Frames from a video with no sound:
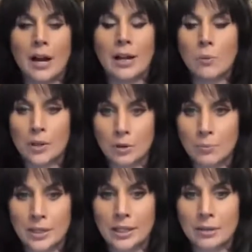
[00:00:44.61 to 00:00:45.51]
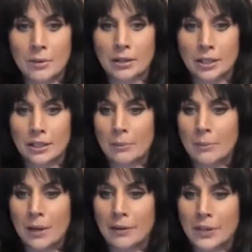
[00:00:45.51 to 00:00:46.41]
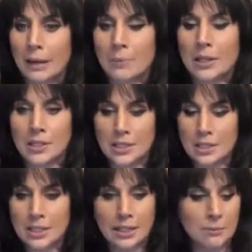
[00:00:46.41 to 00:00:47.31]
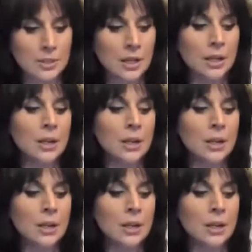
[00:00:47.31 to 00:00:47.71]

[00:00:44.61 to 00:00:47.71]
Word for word: I will be emailing them about that because it seems